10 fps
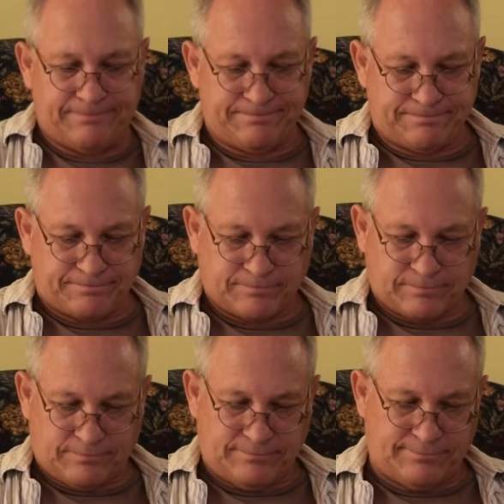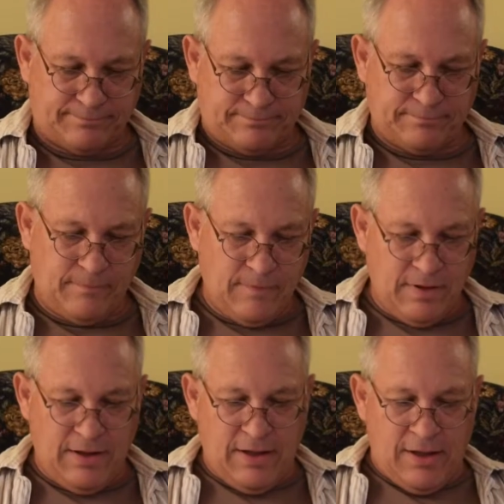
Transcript: No one is speaking in this clip.